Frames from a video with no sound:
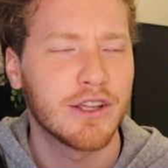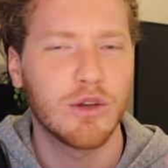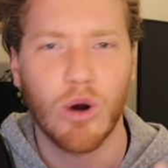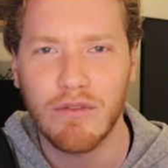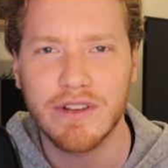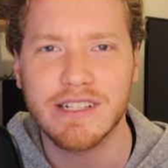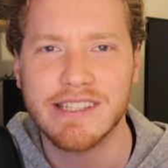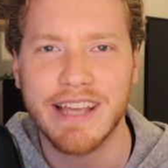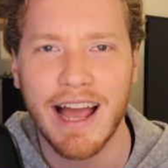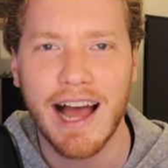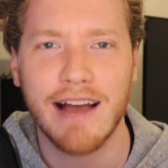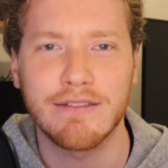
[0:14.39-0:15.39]
you
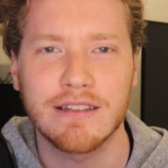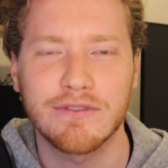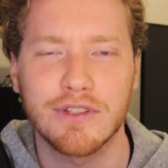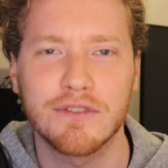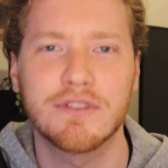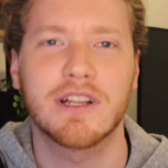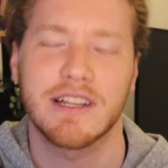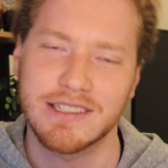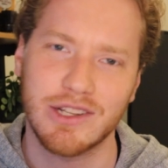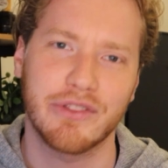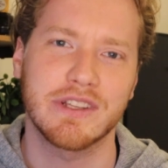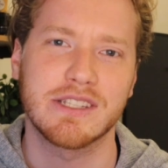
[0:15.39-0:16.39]
obviously have if you've
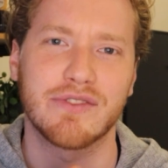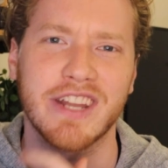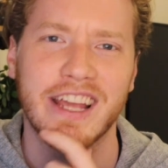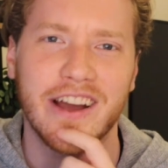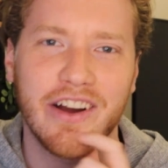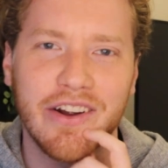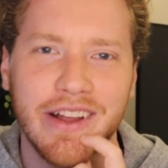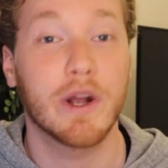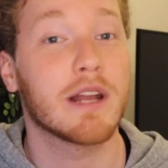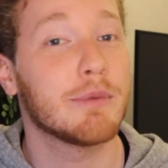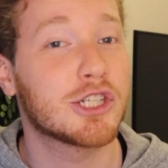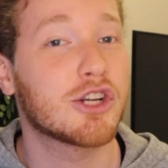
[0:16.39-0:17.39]
clicked on this video,
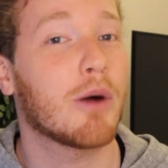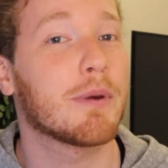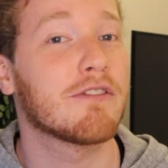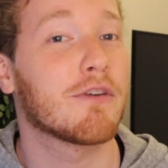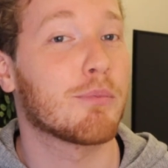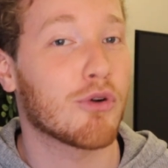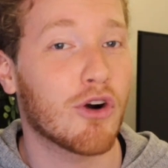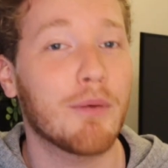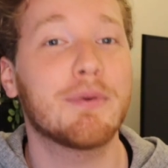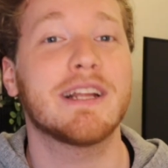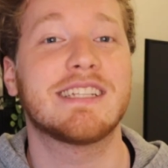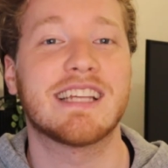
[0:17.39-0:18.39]
we're going to be shopping for
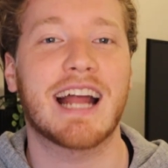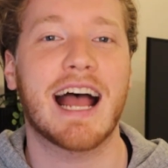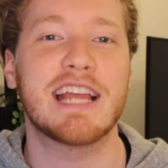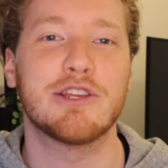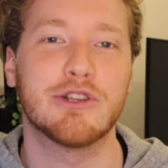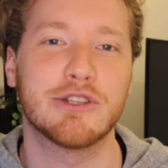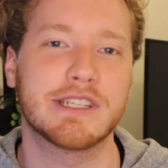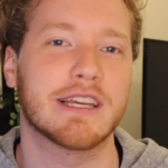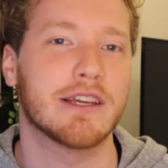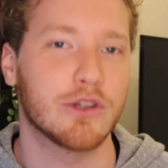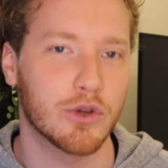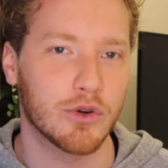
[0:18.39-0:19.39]
property today
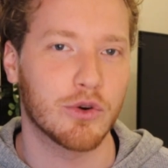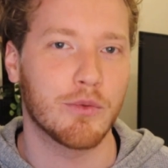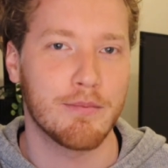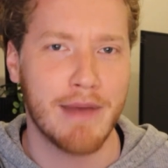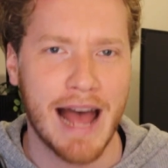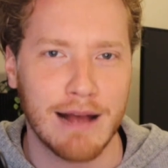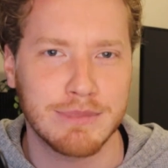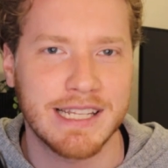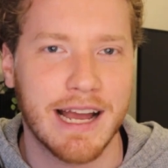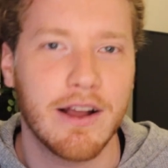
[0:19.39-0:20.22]
using Google Maps.